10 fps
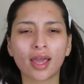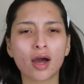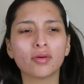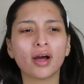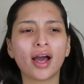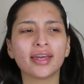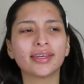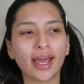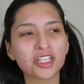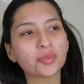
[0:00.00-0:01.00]

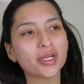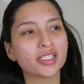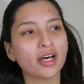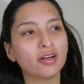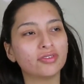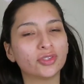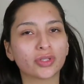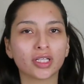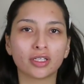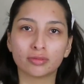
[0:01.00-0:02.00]
catch myself
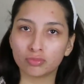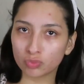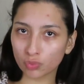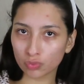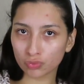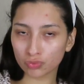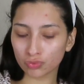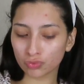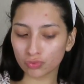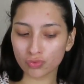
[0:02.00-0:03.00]
doing a little
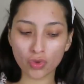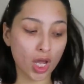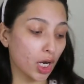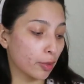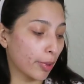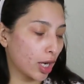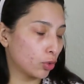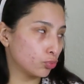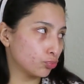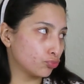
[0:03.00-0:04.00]

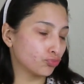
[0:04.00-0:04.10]
pout.